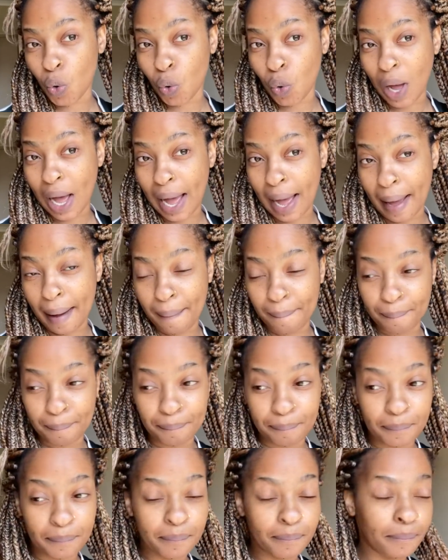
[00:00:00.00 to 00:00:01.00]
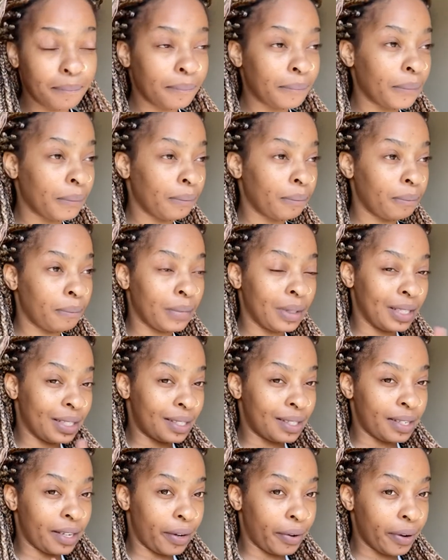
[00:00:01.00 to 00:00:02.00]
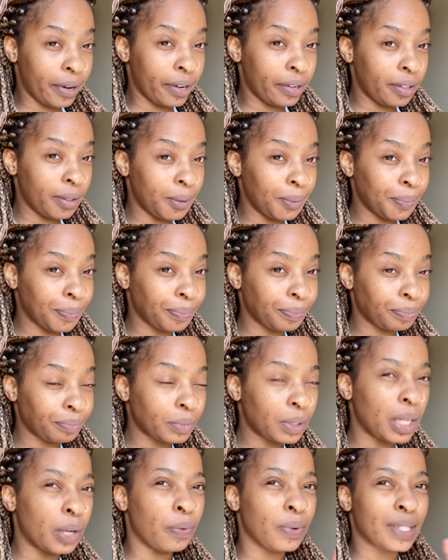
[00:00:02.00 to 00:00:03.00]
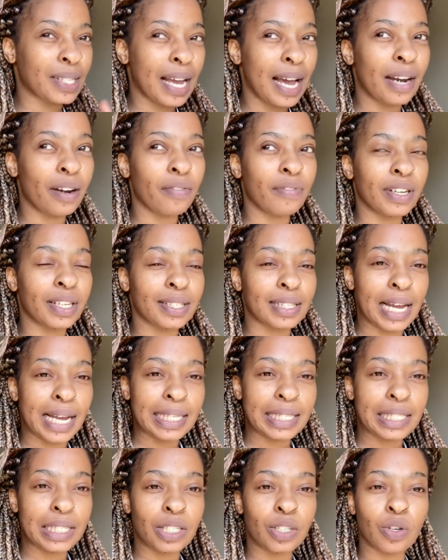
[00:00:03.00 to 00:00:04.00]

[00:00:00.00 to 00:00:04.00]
the cereal, he was kind of excited.